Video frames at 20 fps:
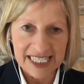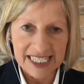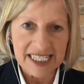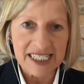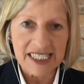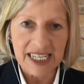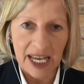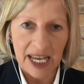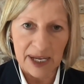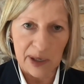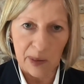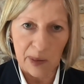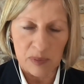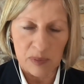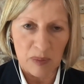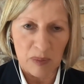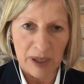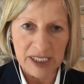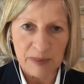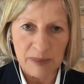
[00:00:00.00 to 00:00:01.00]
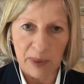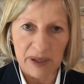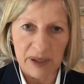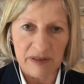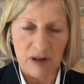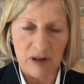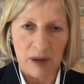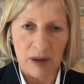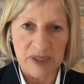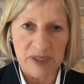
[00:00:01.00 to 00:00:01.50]
did get compromised by the
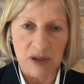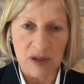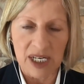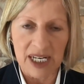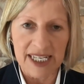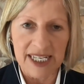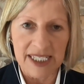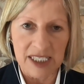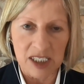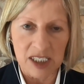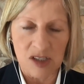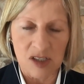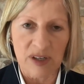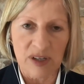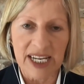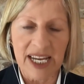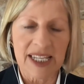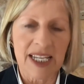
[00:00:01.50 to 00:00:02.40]
pharmaceutical industry,